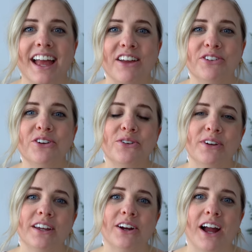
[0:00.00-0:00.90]
If you're new
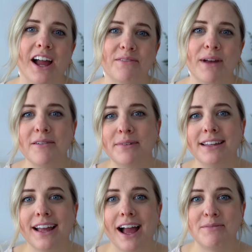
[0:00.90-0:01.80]
here, I'm
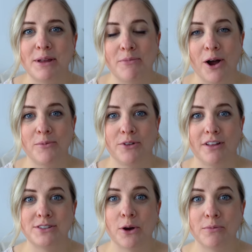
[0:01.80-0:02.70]
Emily. I'm a mom who
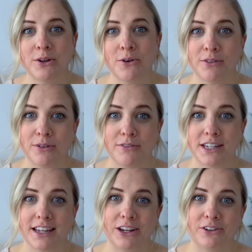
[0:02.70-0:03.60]
loves home decor,
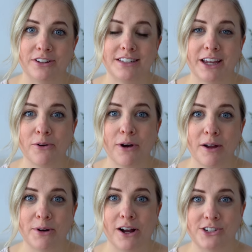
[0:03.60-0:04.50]
thrifting, and a good
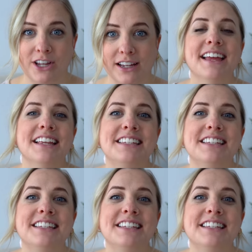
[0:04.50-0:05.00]
DIY project.